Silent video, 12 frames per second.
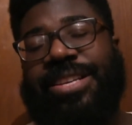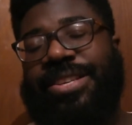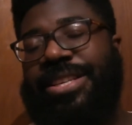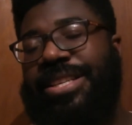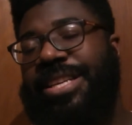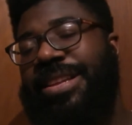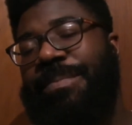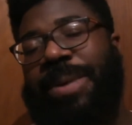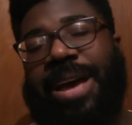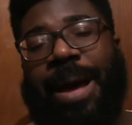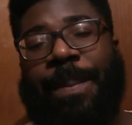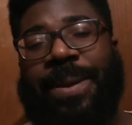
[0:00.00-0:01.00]
So it's a
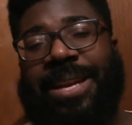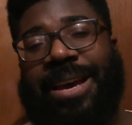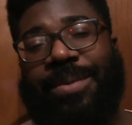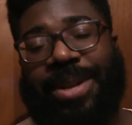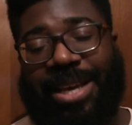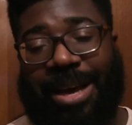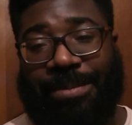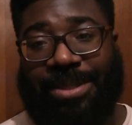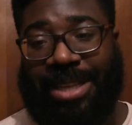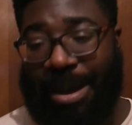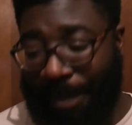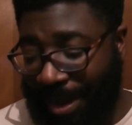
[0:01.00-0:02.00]
bit up and down when it
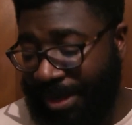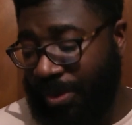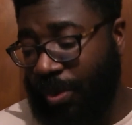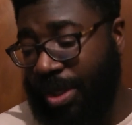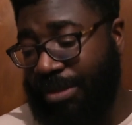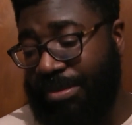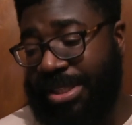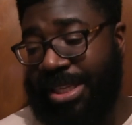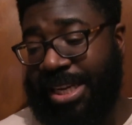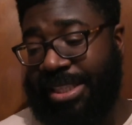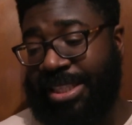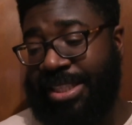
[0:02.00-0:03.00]
comes to that. But the squad has been
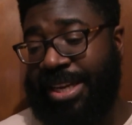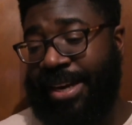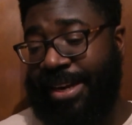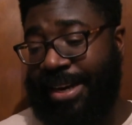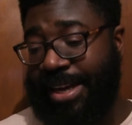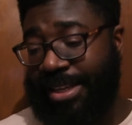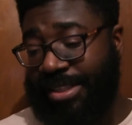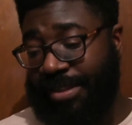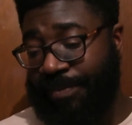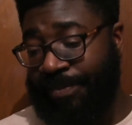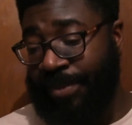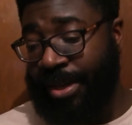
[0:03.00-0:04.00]
selected nonetheless.